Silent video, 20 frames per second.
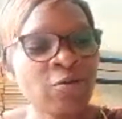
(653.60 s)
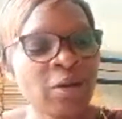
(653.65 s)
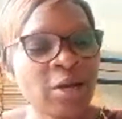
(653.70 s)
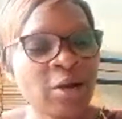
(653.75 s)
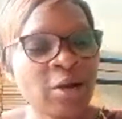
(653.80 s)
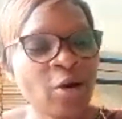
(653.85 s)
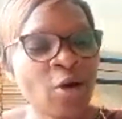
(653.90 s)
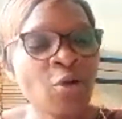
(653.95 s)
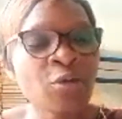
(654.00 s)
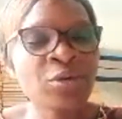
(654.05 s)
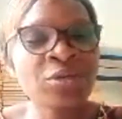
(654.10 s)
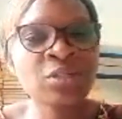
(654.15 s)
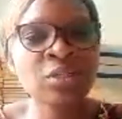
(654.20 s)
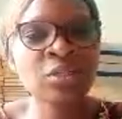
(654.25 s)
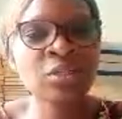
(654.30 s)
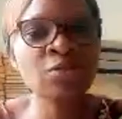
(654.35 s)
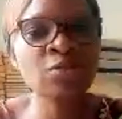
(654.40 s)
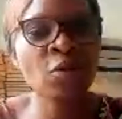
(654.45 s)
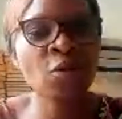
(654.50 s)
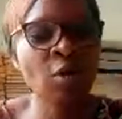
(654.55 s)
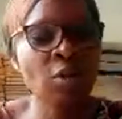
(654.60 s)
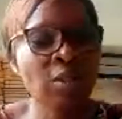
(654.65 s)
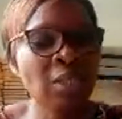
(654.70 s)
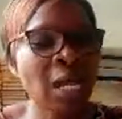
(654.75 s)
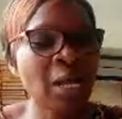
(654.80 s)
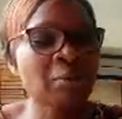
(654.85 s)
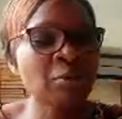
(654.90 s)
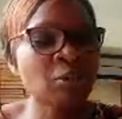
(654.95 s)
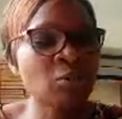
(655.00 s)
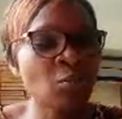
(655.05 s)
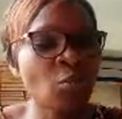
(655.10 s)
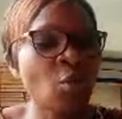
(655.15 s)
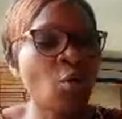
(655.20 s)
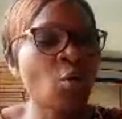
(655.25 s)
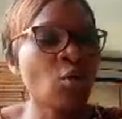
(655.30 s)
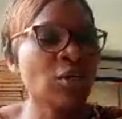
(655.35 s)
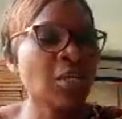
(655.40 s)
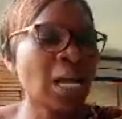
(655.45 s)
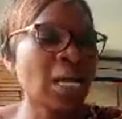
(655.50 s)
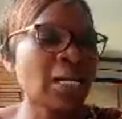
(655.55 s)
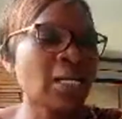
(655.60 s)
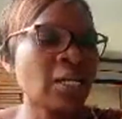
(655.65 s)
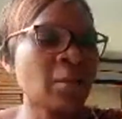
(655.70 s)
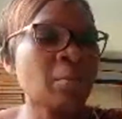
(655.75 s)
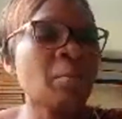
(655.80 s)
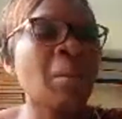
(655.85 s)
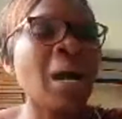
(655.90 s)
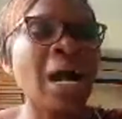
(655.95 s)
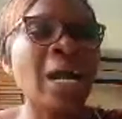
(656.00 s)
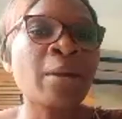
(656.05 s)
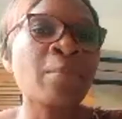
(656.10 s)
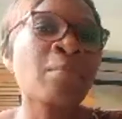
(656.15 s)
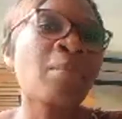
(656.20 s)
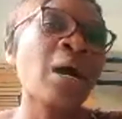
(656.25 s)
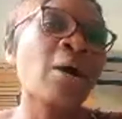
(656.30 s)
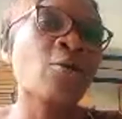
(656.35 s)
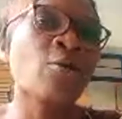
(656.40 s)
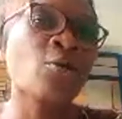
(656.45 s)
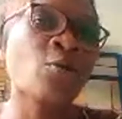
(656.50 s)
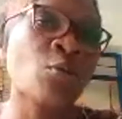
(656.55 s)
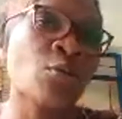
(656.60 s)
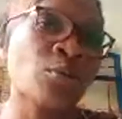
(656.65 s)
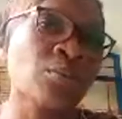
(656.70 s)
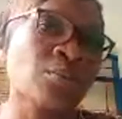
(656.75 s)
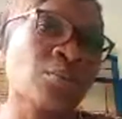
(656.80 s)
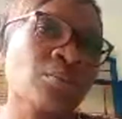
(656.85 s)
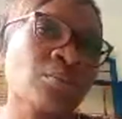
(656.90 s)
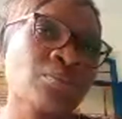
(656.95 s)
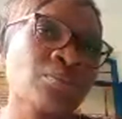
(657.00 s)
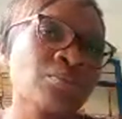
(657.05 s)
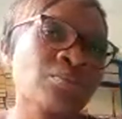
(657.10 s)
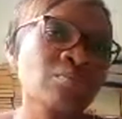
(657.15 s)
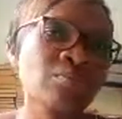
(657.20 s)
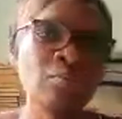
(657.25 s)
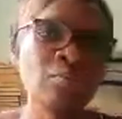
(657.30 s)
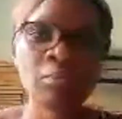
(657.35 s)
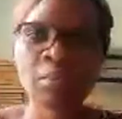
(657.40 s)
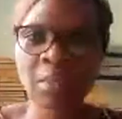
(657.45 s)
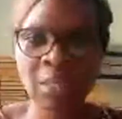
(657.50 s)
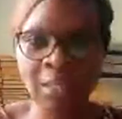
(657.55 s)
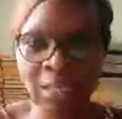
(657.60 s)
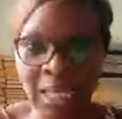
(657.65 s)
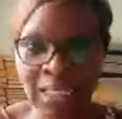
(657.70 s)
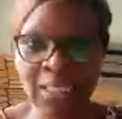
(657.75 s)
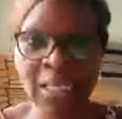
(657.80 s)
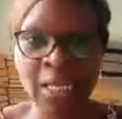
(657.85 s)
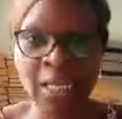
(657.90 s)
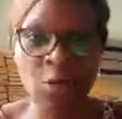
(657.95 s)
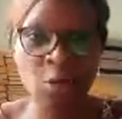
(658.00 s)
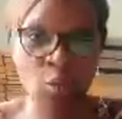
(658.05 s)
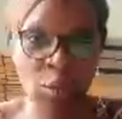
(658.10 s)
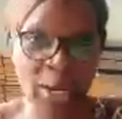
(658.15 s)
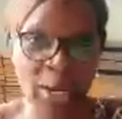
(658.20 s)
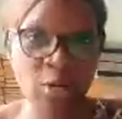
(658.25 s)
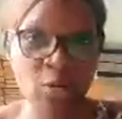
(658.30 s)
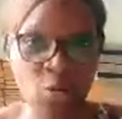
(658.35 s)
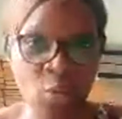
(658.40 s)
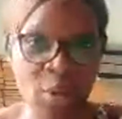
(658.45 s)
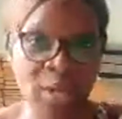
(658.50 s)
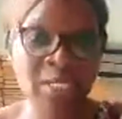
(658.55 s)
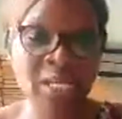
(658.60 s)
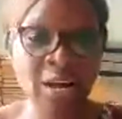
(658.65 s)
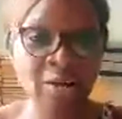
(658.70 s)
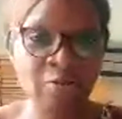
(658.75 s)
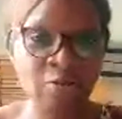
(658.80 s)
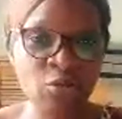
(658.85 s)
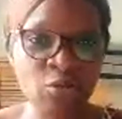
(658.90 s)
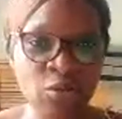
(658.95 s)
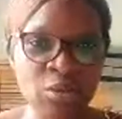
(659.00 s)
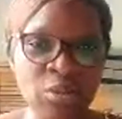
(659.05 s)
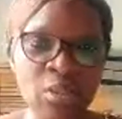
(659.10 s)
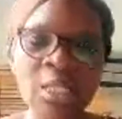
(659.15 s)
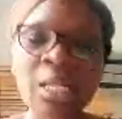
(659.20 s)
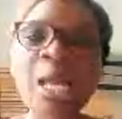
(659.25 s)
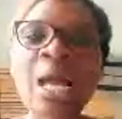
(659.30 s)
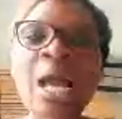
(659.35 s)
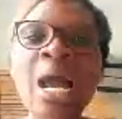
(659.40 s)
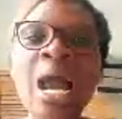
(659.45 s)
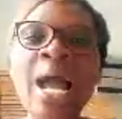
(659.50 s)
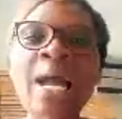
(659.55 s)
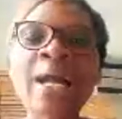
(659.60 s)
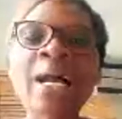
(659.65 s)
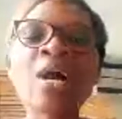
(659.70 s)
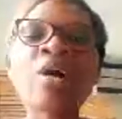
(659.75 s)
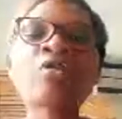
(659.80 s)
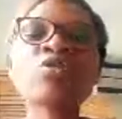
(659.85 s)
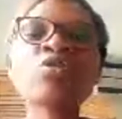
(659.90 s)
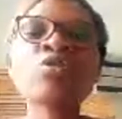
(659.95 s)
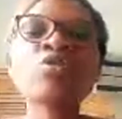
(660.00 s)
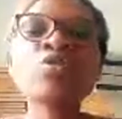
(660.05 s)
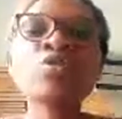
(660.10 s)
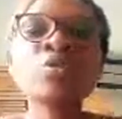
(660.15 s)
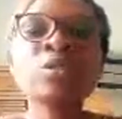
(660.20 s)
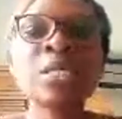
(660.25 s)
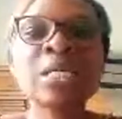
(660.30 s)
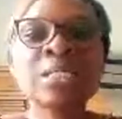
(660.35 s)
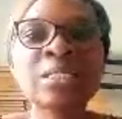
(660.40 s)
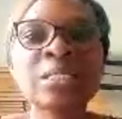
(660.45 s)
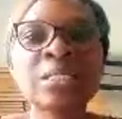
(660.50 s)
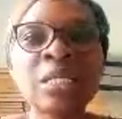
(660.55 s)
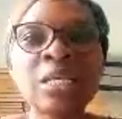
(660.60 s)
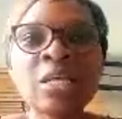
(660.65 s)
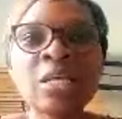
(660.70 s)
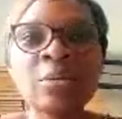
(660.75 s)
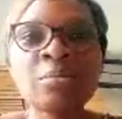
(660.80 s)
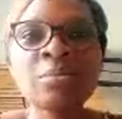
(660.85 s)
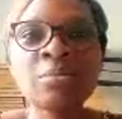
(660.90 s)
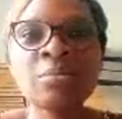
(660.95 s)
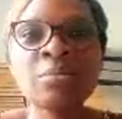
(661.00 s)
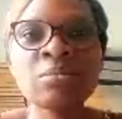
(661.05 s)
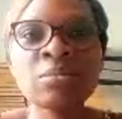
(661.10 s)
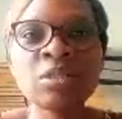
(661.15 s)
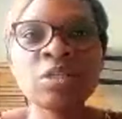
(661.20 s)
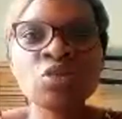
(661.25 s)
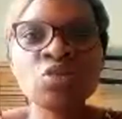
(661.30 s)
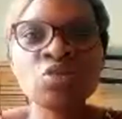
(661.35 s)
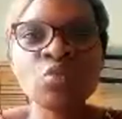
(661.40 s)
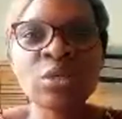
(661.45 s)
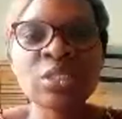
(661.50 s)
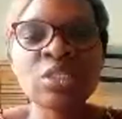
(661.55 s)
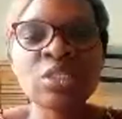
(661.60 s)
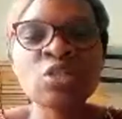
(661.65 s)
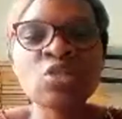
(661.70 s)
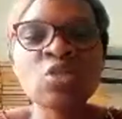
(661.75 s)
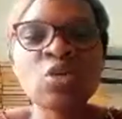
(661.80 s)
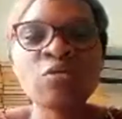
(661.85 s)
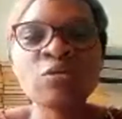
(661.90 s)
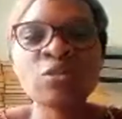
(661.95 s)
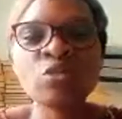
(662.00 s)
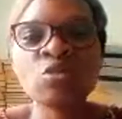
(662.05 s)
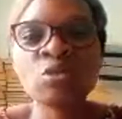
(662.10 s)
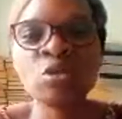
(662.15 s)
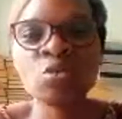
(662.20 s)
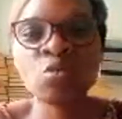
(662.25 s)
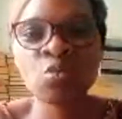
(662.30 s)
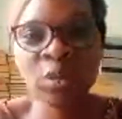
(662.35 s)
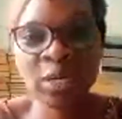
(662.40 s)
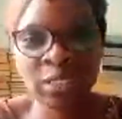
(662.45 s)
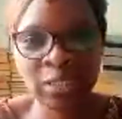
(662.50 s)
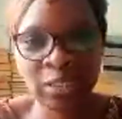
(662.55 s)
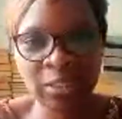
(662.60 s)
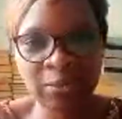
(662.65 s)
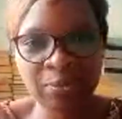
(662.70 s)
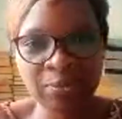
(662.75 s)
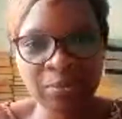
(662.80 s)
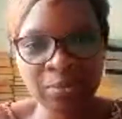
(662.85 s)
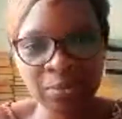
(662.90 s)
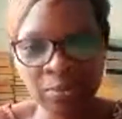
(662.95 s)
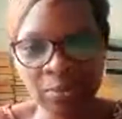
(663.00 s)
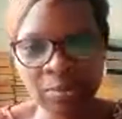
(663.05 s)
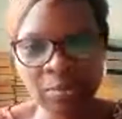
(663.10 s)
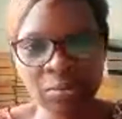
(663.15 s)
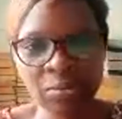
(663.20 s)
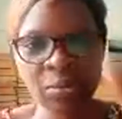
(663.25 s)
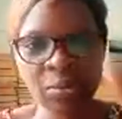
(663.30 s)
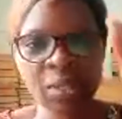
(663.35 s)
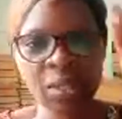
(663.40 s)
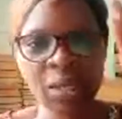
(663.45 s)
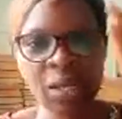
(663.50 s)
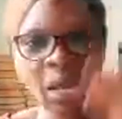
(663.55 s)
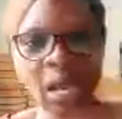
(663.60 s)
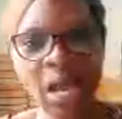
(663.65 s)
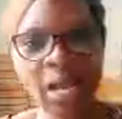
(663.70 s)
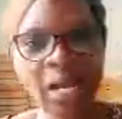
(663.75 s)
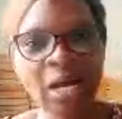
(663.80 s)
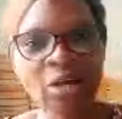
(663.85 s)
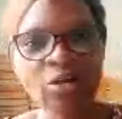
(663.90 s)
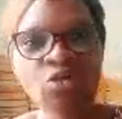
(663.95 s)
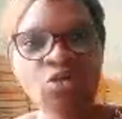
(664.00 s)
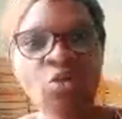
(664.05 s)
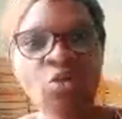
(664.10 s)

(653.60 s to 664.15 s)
oranges 4 times more than they buy mango. That's a word words I've used. I can also use the same situation. Instead of using words, I can draw